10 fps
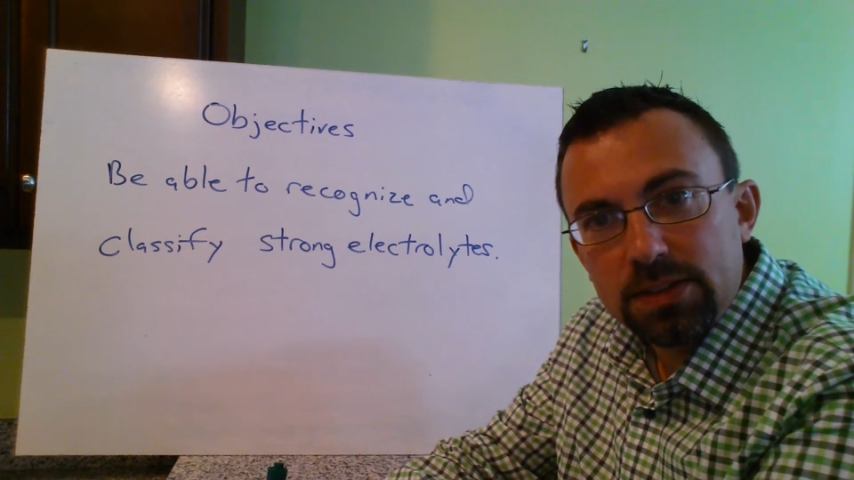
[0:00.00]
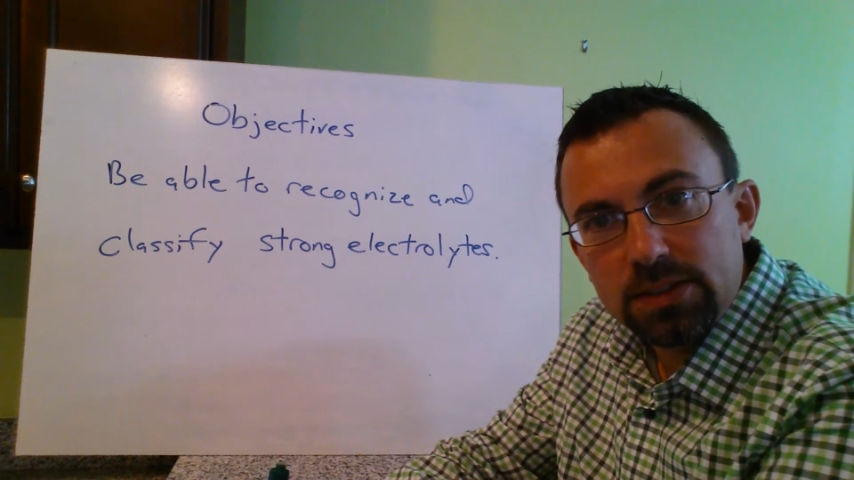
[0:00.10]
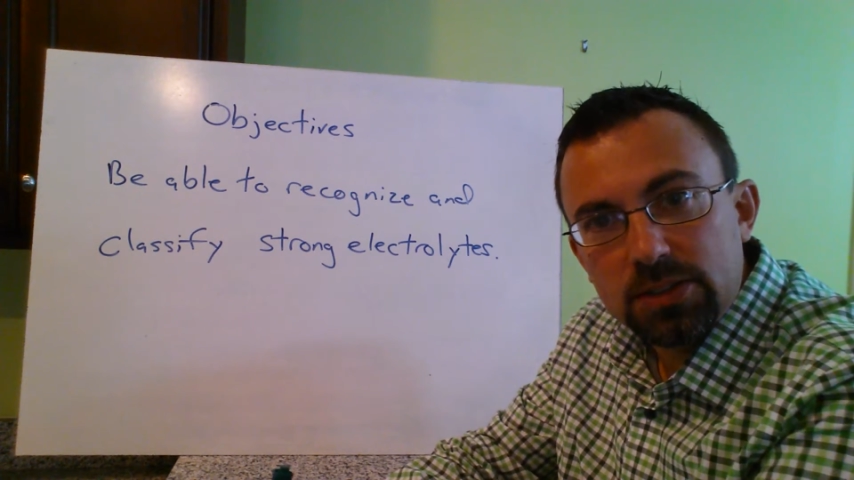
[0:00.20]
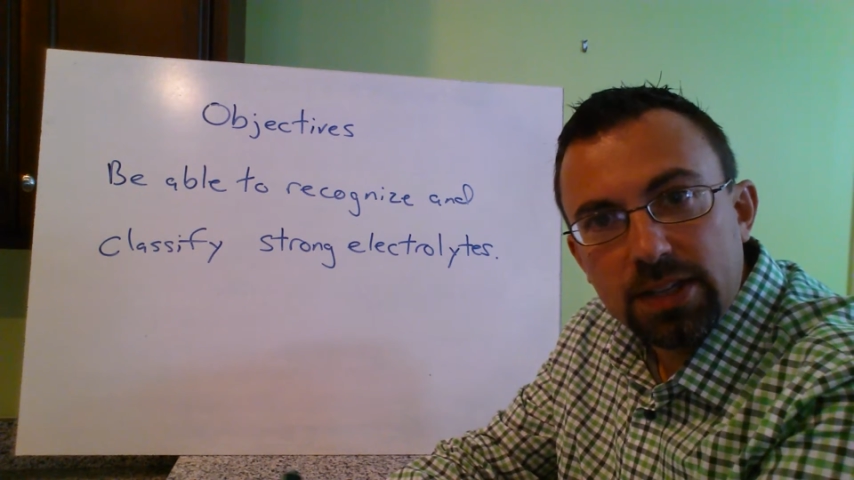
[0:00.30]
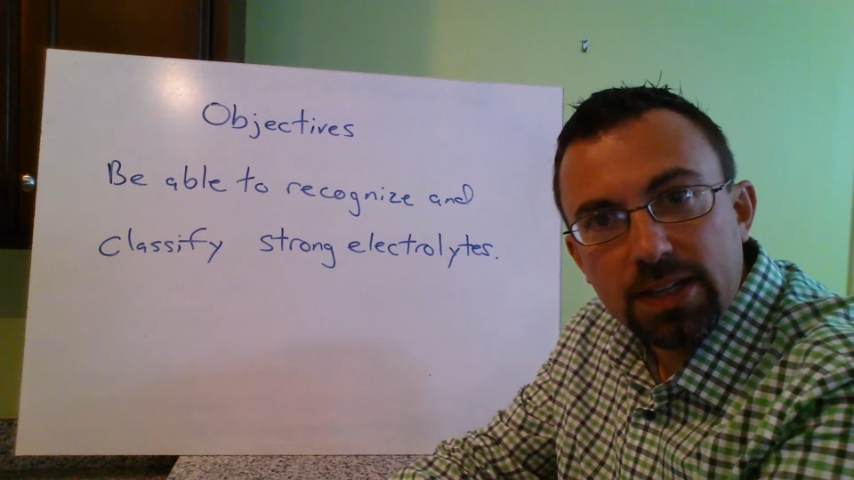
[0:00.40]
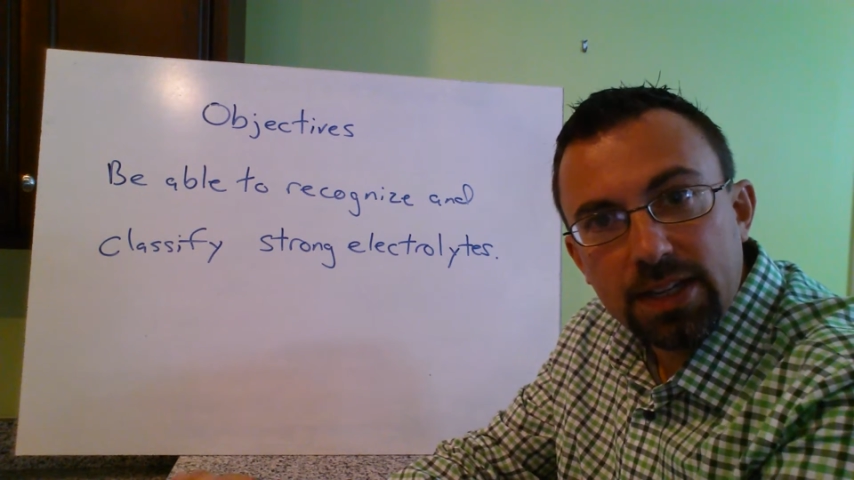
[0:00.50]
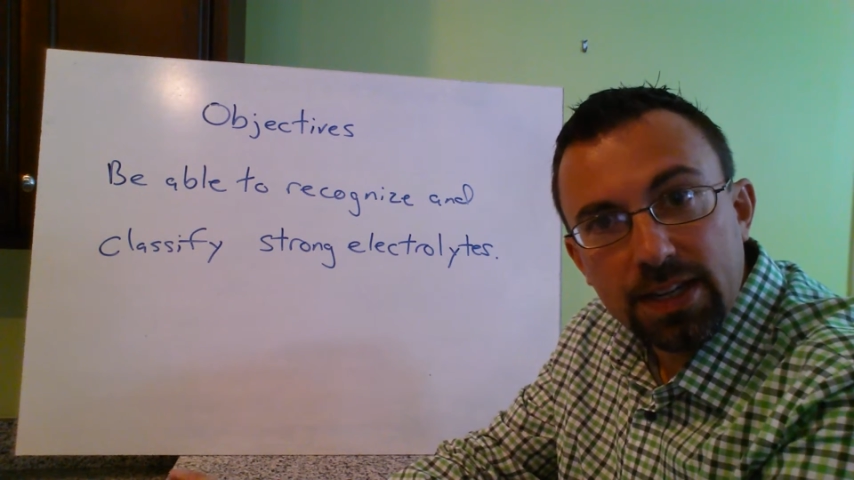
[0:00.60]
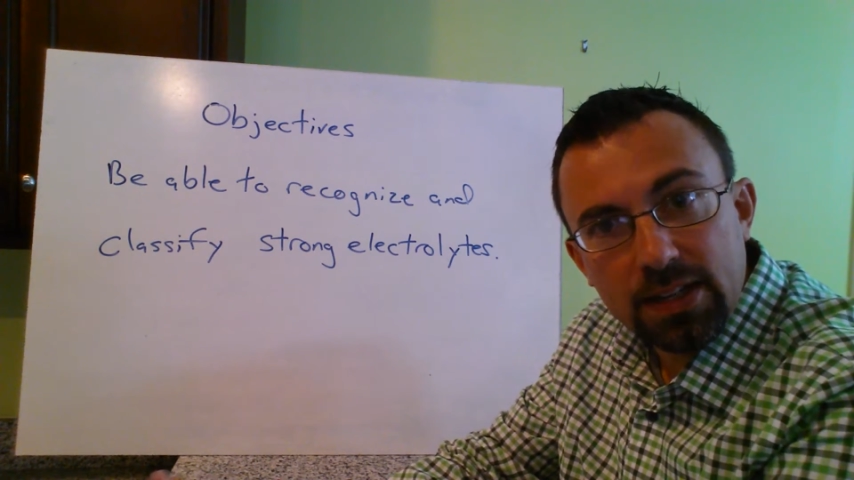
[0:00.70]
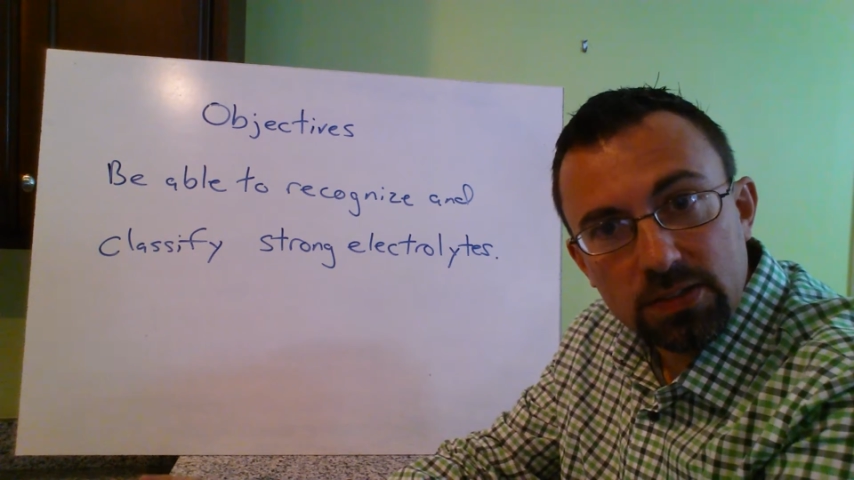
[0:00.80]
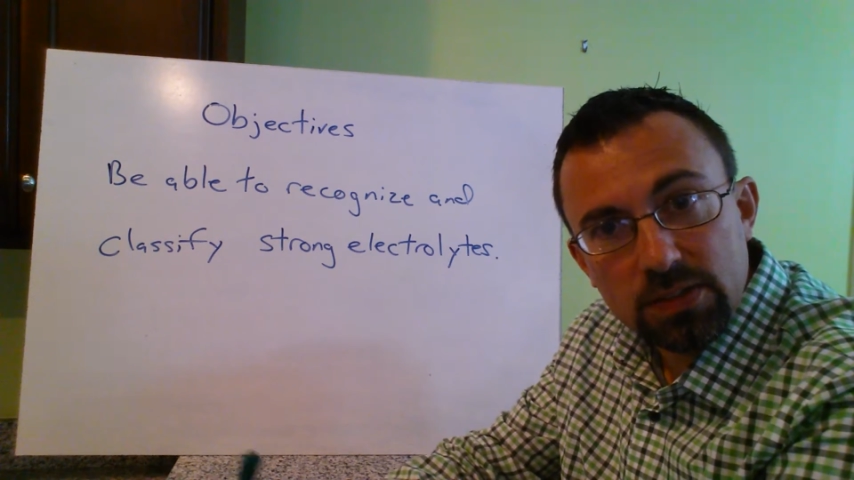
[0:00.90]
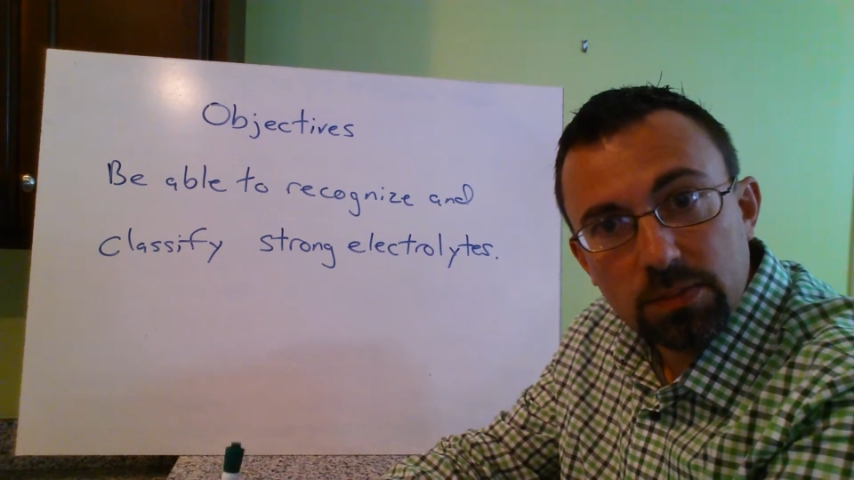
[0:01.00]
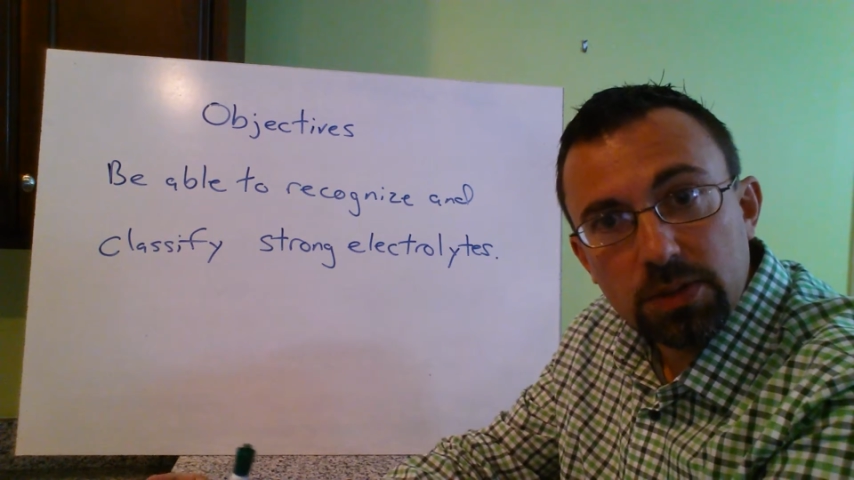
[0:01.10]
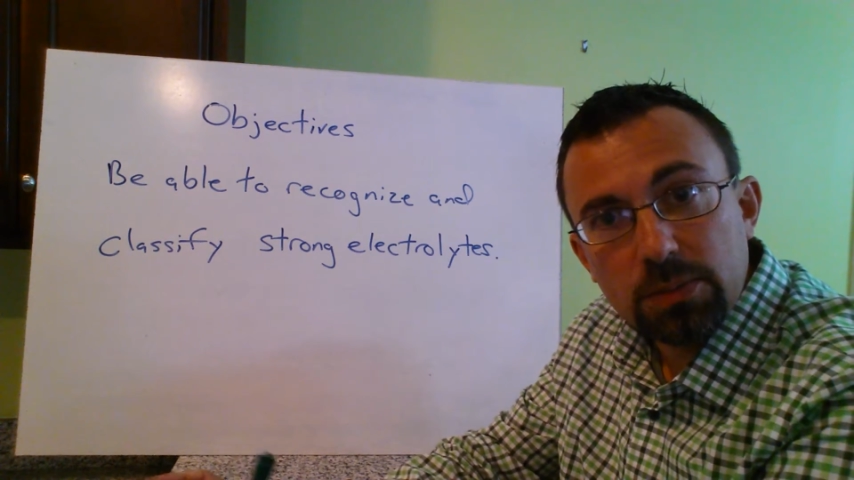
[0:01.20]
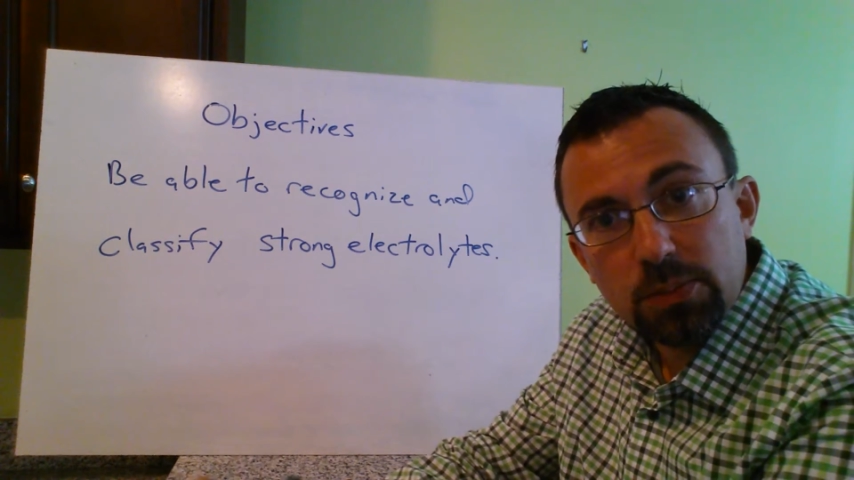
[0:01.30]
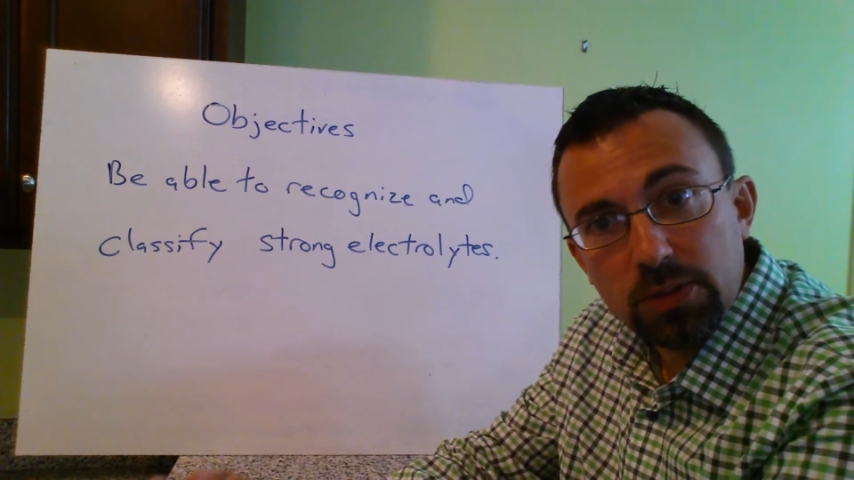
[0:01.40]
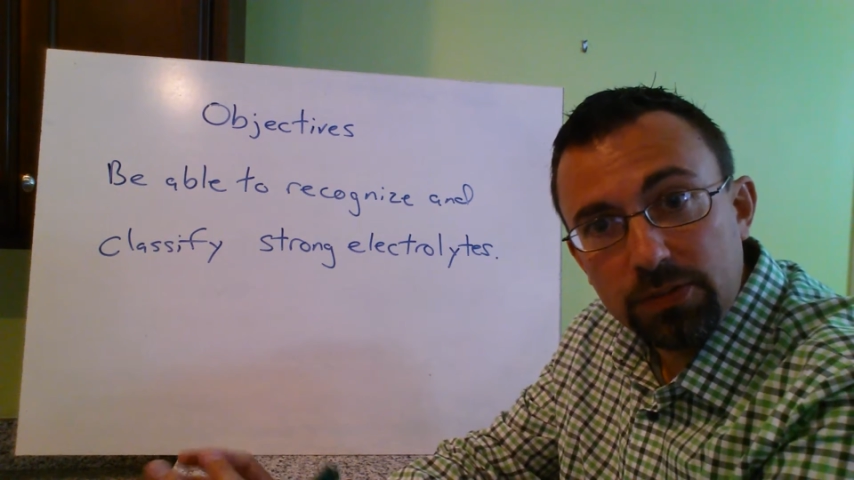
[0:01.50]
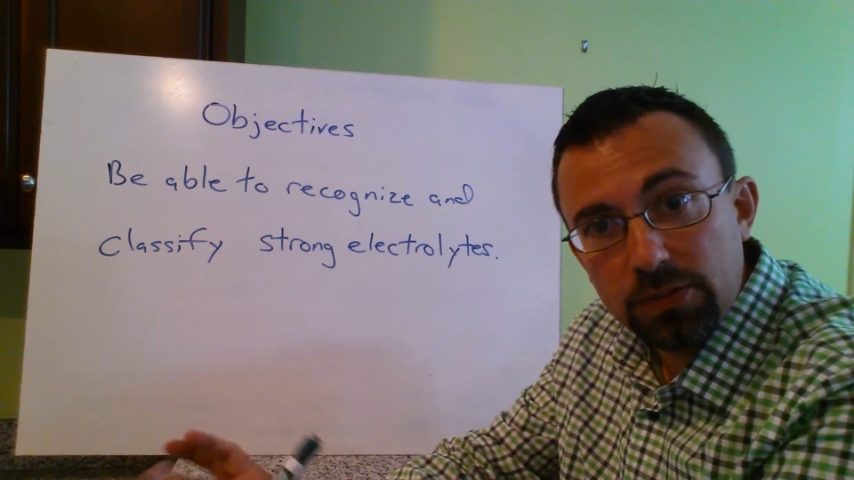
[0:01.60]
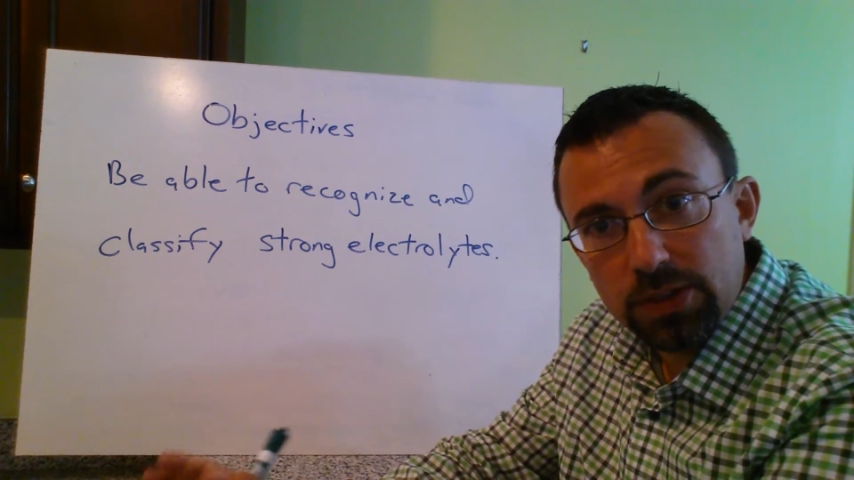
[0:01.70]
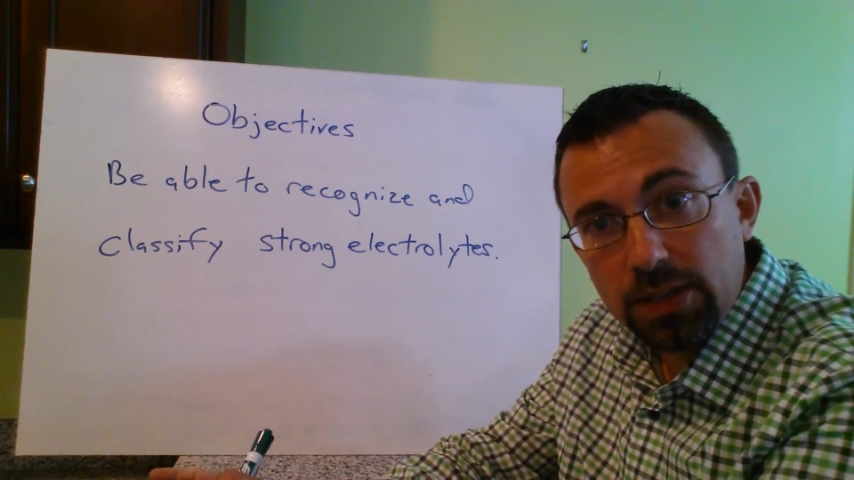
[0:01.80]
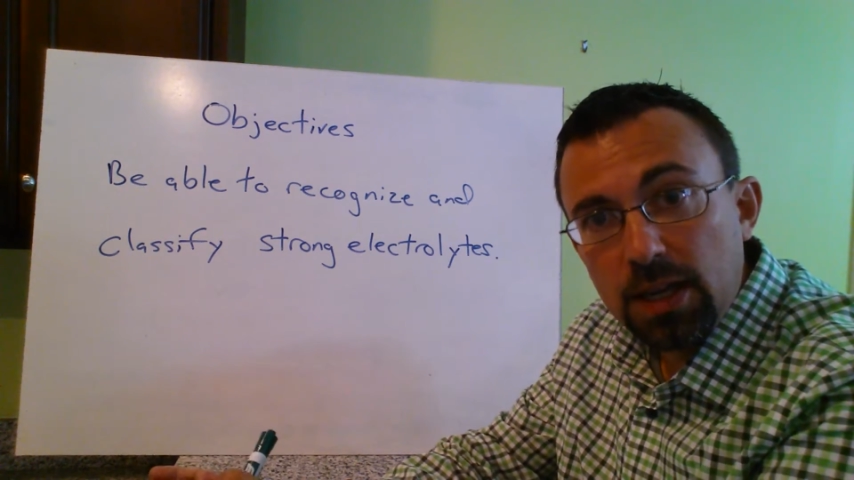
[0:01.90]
and try to cut out some of the periphery.